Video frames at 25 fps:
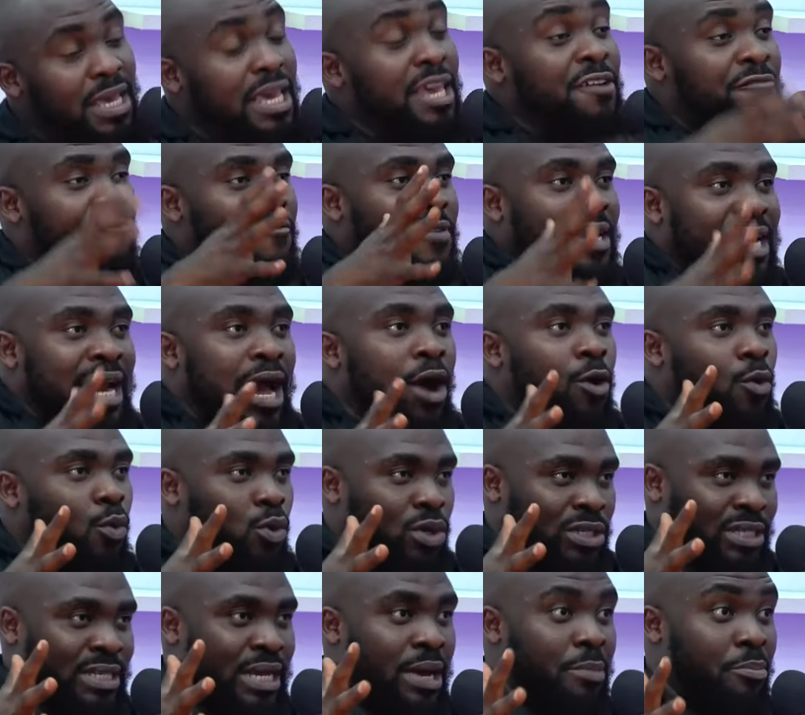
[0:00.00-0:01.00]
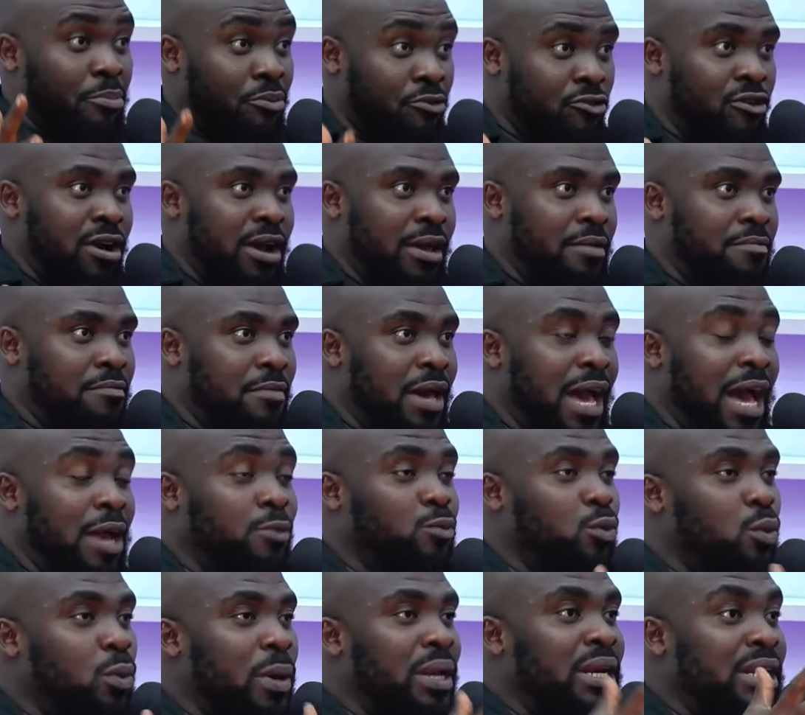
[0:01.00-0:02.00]
If now was their prime and
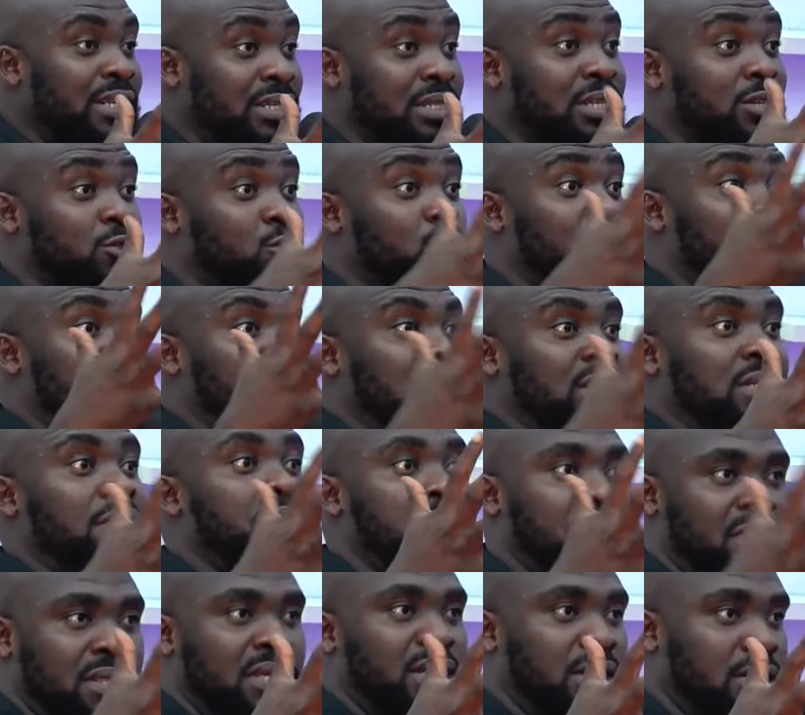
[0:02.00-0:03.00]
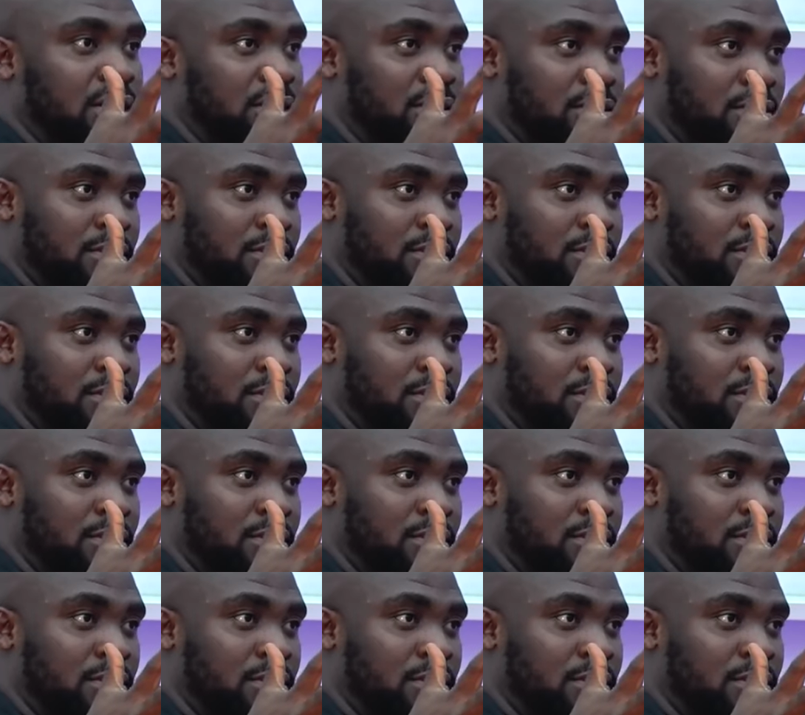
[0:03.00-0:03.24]
we were listening to the same thing.